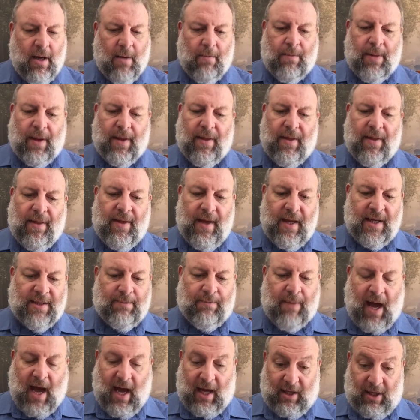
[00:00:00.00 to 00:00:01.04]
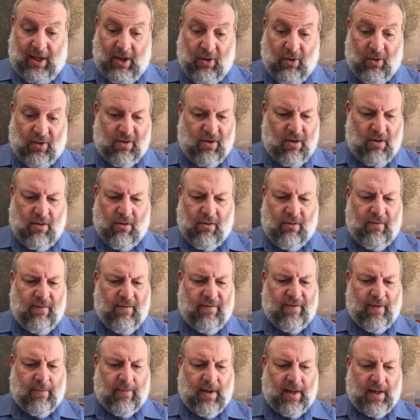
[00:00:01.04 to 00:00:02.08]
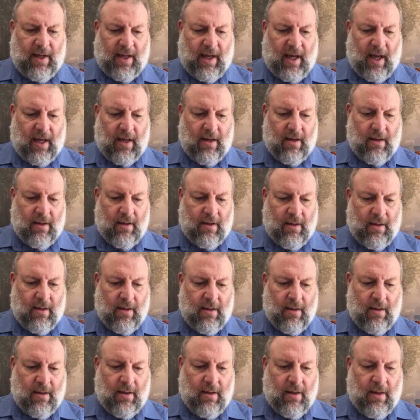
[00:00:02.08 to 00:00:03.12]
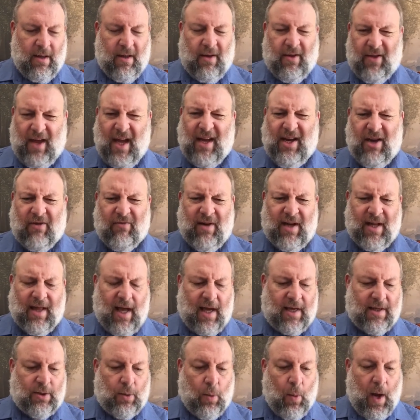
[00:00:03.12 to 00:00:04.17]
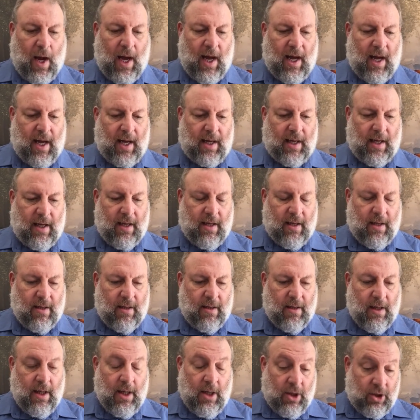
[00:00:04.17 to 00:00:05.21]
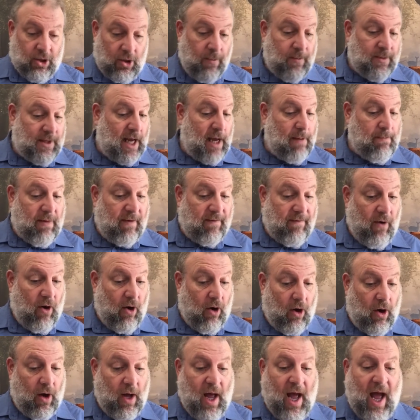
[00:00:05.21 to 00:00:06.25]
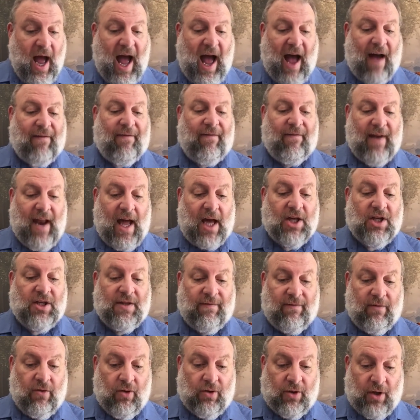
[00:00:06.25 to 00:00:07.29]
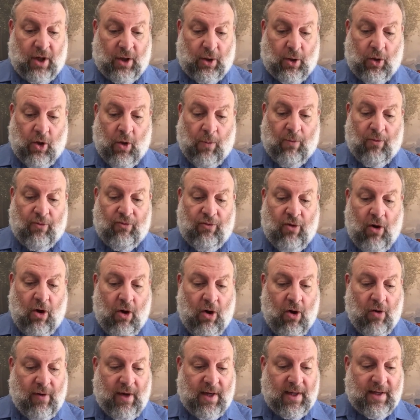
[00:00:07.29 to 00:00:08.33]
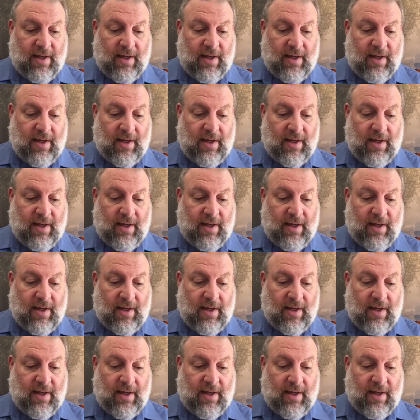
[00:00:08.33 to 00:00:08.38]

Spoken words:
But this part looked unfamiliar. Then he realised why. Some time before, a flash flood had come roaring